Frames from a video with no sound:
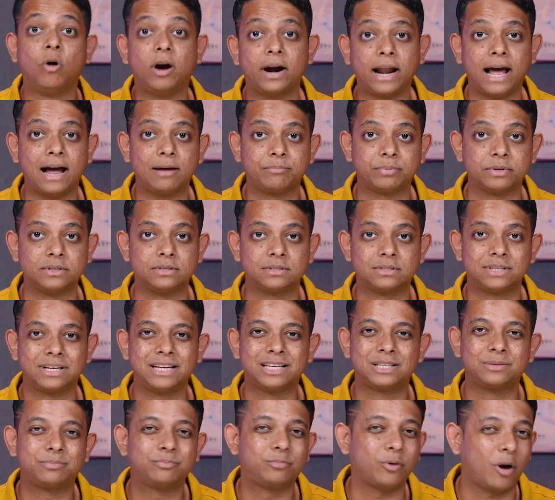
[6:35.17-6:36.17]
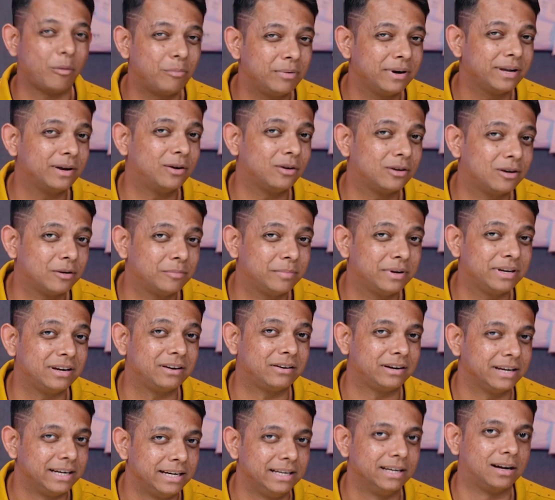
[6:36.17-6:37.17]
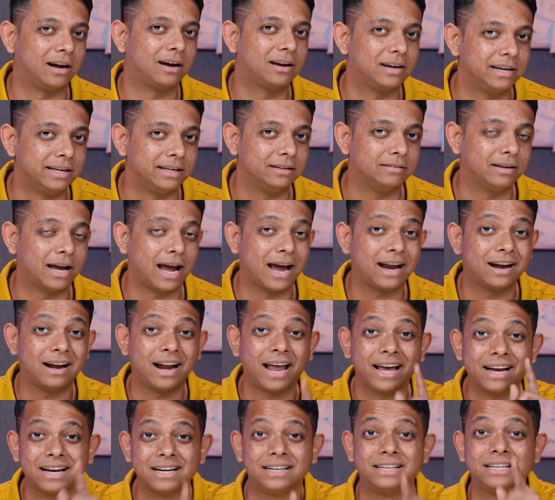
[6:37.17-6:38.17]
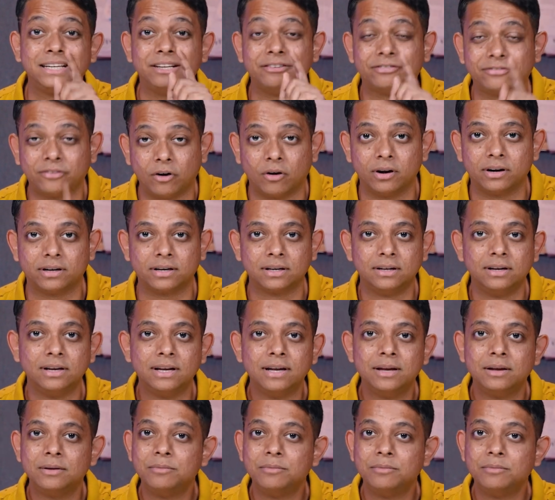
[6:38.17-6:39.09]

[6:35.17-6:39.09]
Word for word: What happens? It's probably going to be really ugly and like a default,